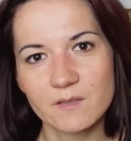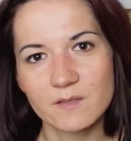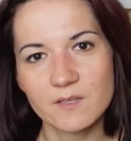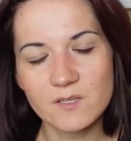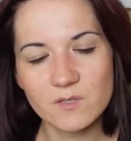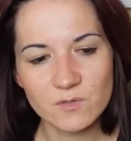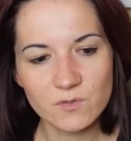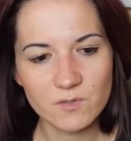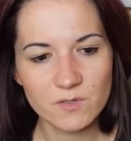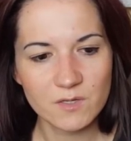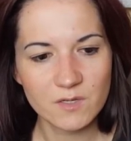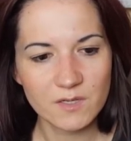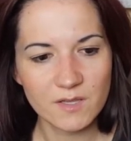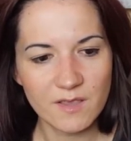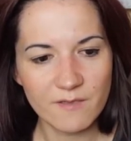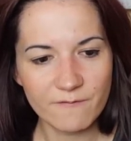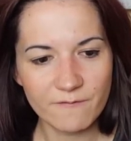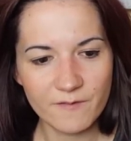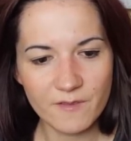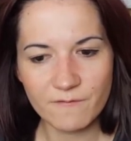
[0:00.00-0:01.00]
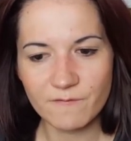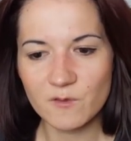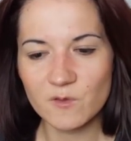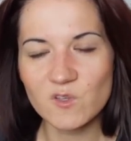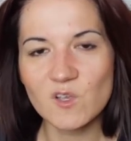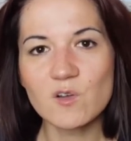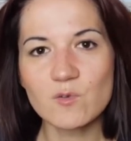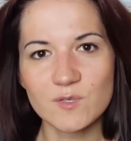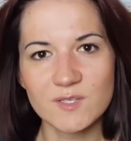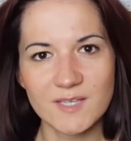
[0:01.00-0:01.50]
This if if you
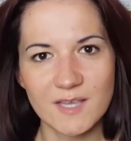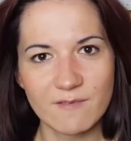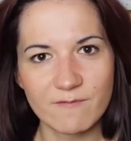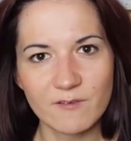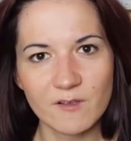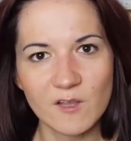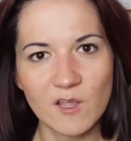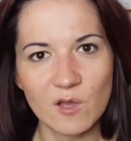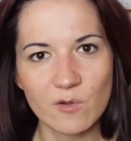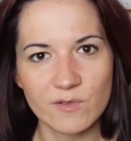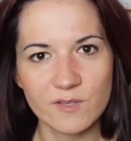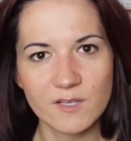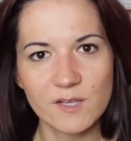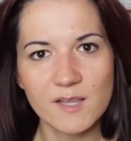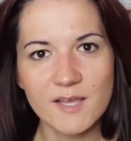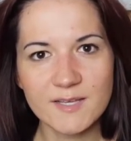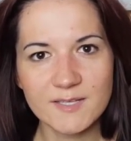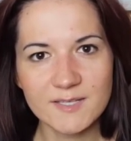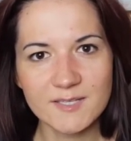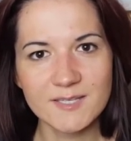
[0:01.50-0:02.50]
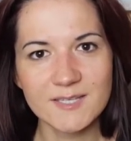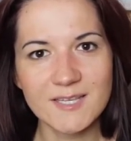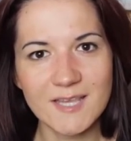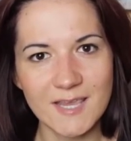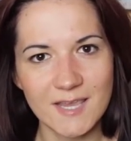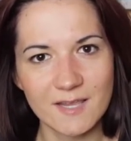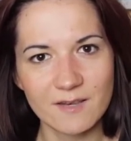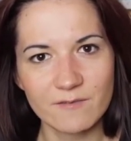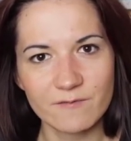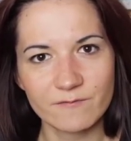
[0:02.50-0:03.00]
don't save Chloe, the last
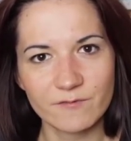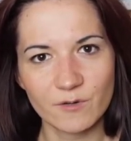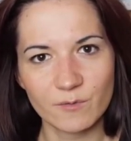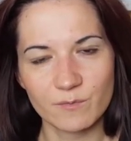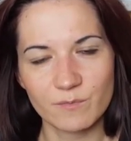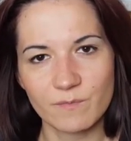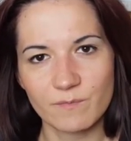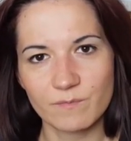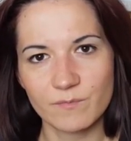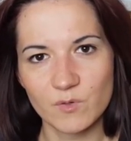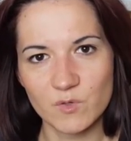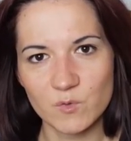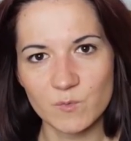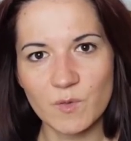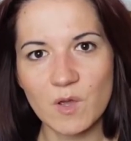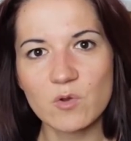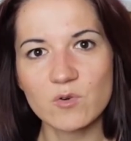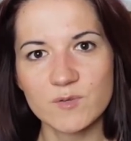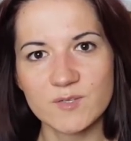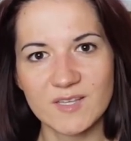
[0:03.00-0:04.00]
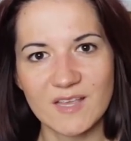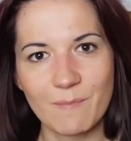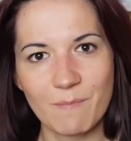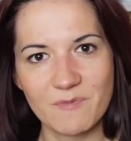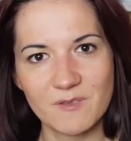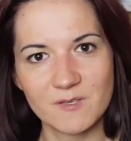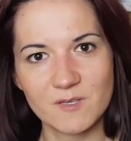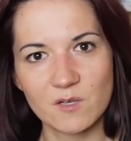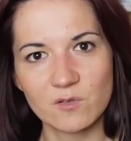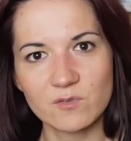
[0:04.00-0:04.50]
scene from bonus
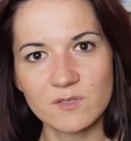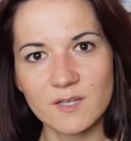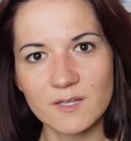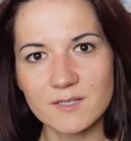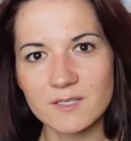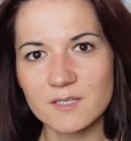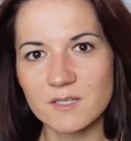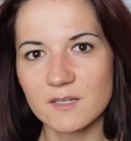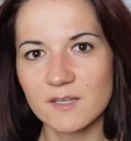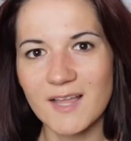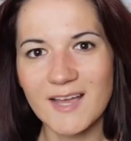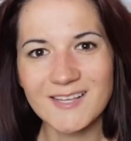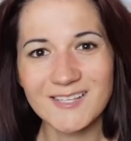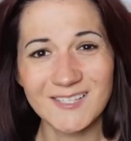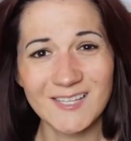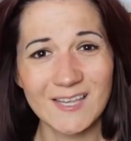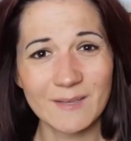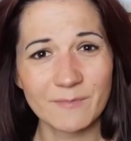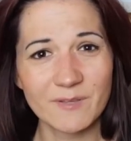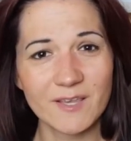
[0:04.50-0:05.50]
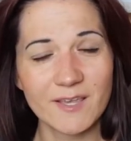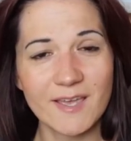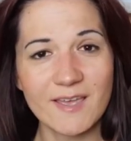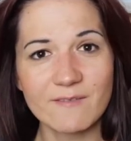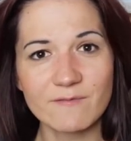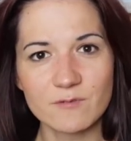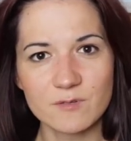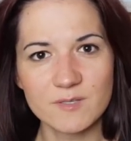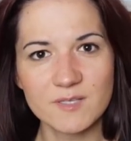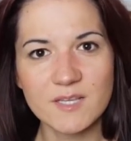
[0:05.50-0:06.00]
episode, that's the last time they
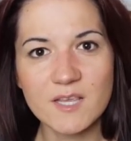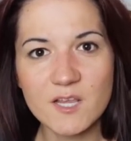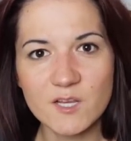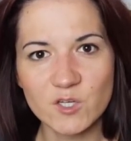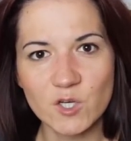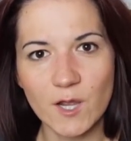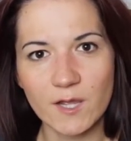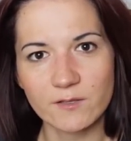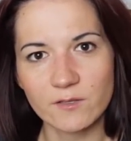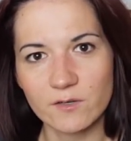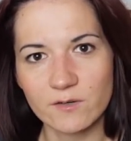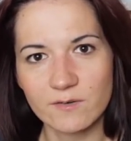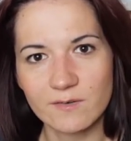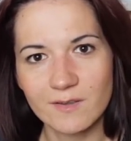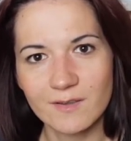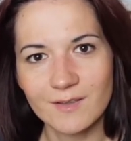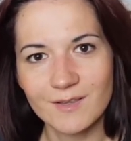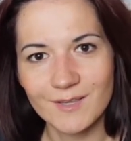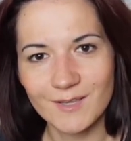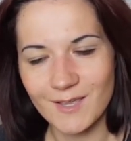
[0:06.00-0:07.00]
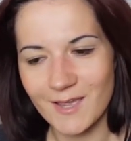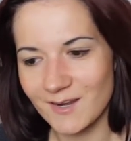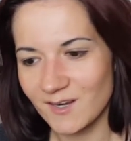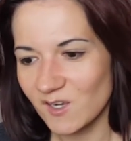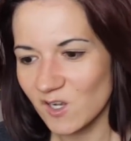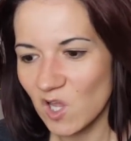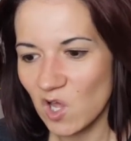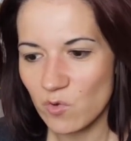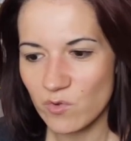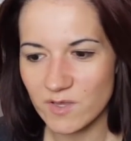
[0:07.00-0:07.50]
ever see each other. And
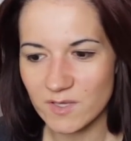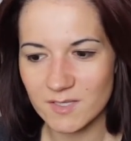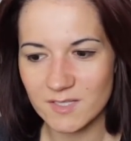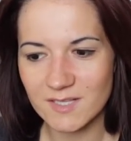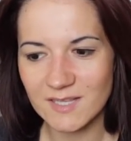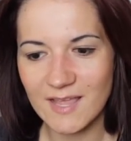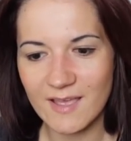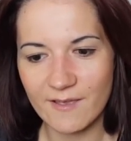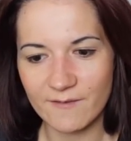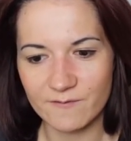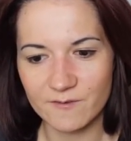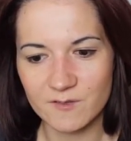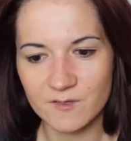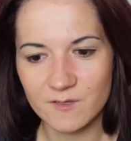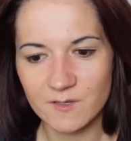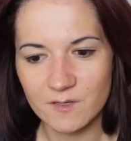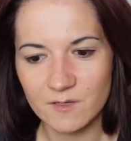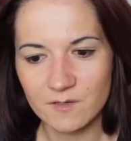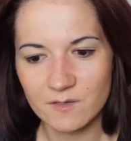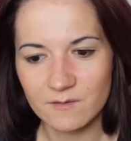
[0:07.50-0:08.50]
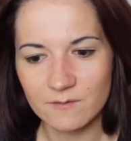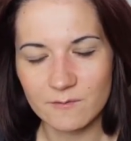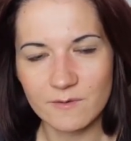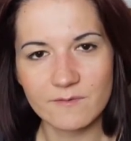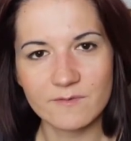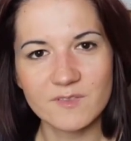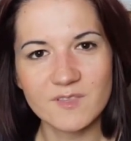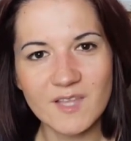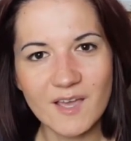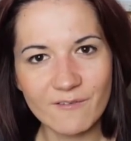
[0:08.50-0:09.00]
Chloe is left with
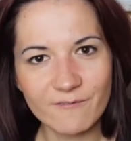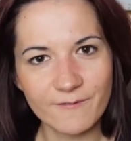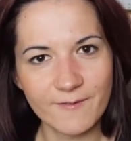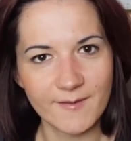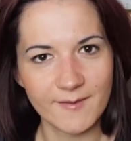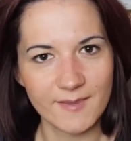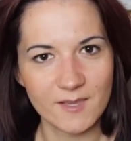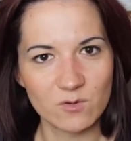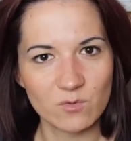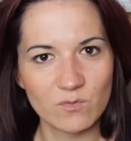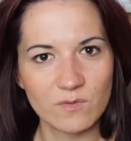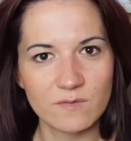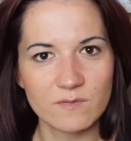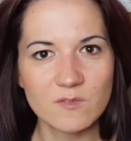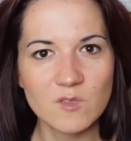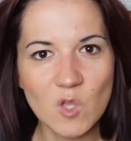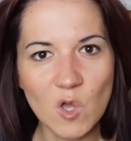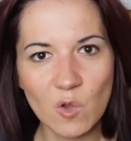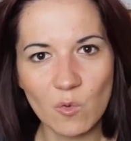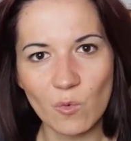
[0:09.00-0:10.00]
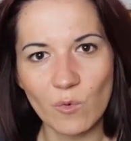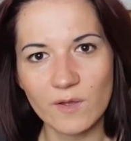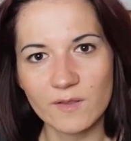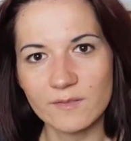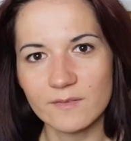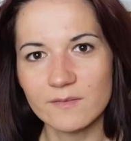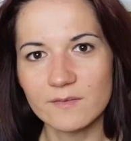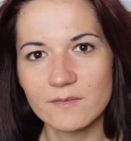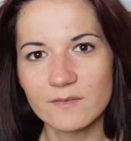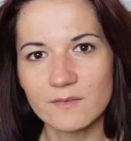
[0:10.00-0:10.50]
nothing and with no one.
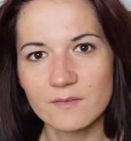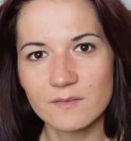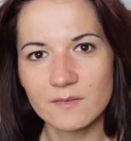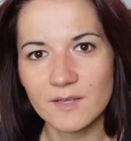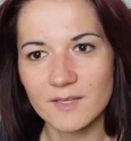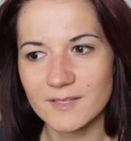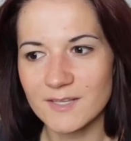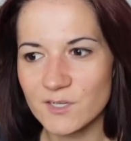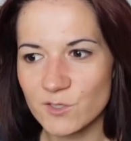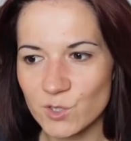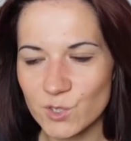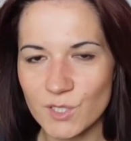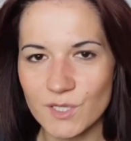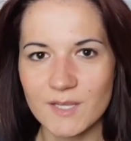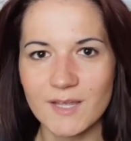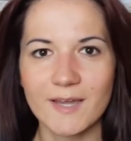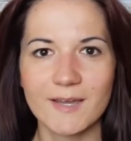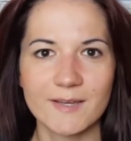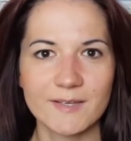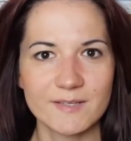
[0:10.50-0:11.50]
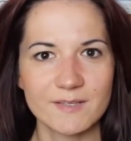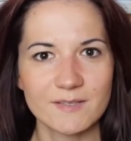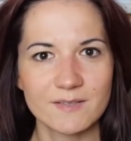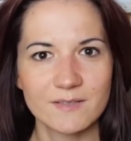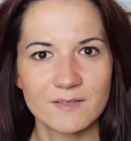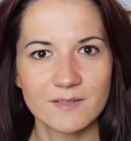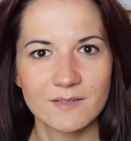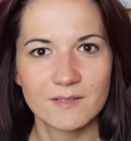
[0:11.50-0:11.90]
And then she dies.